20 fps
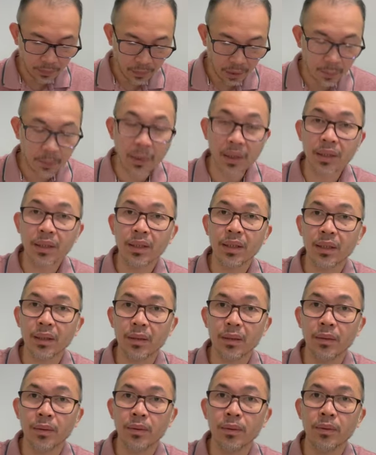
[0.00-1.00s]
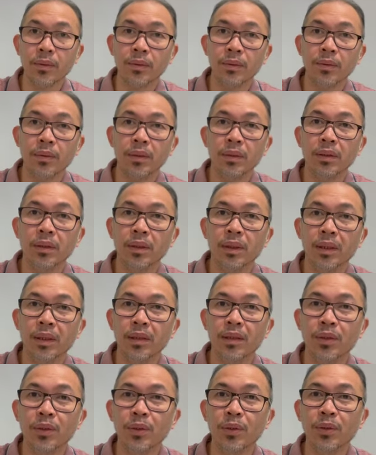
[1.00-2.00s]
Must not do
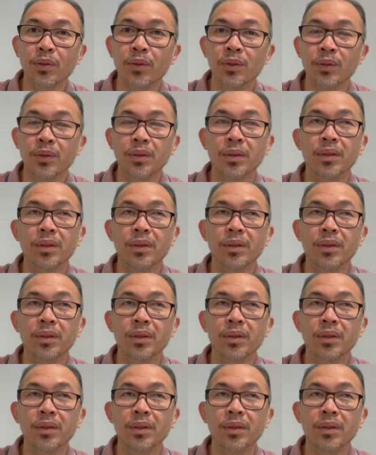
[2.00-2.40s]
is to